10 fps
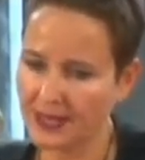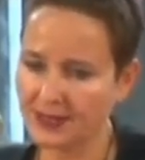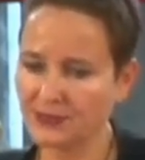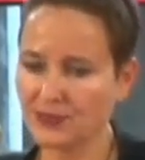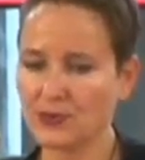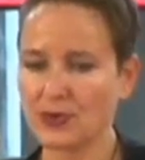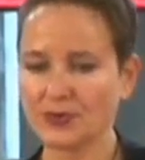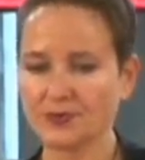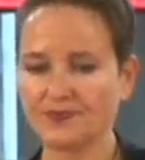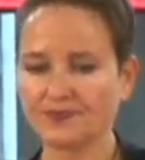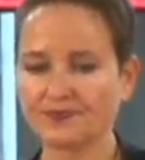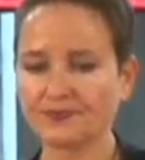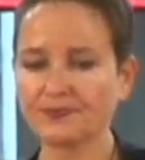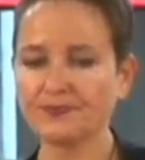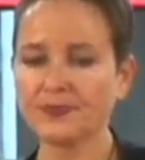End of quote.
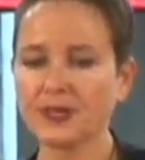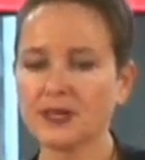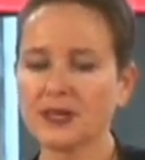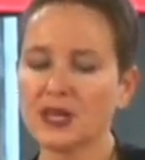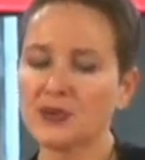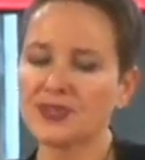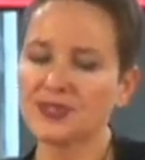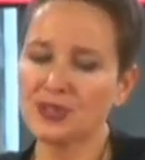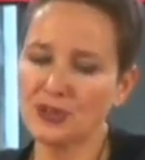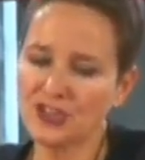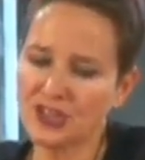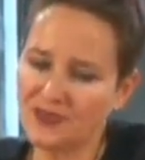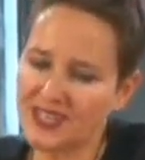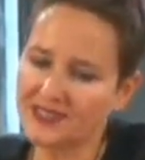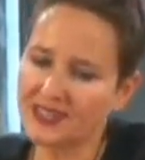With the notion
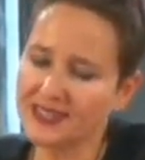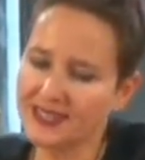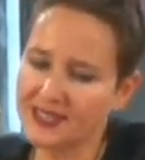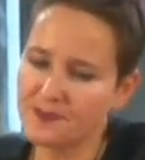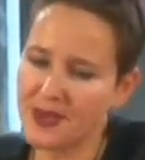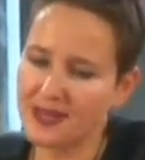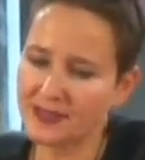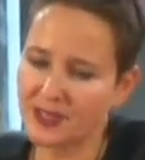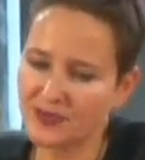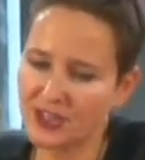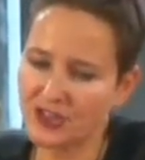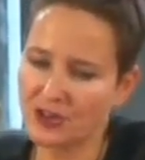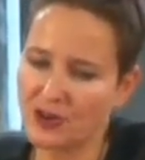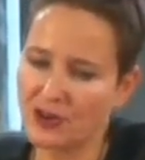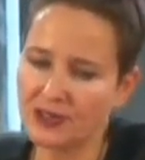of the interlinked dependence of each
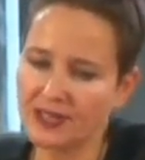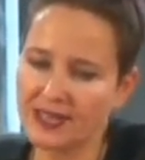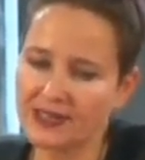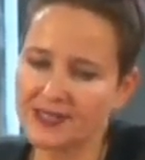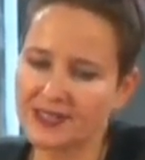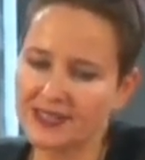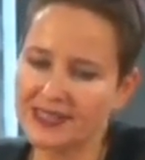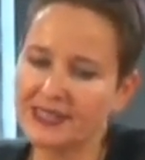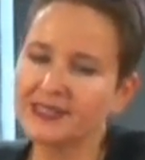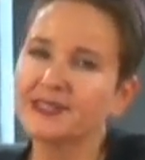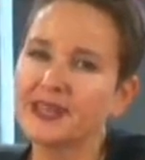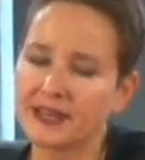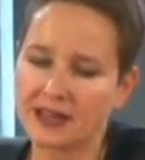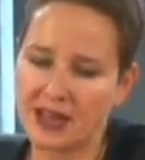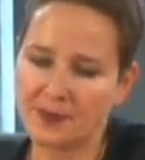on all, Hegel is clearly
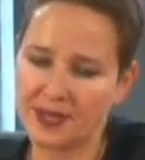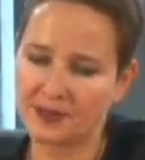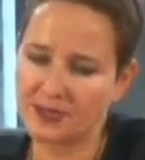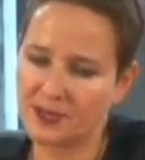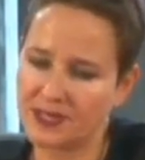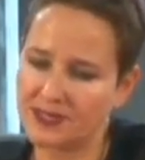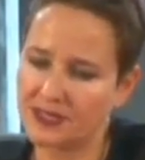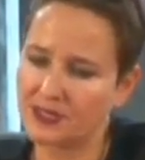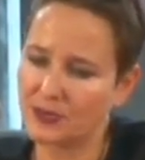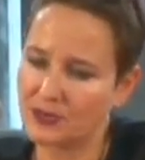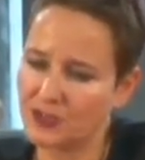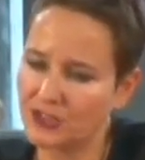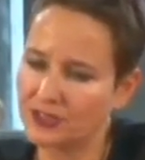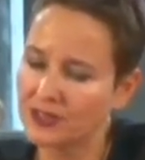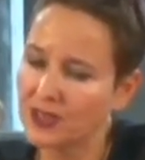taking up Adam Smith's
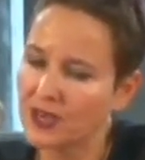description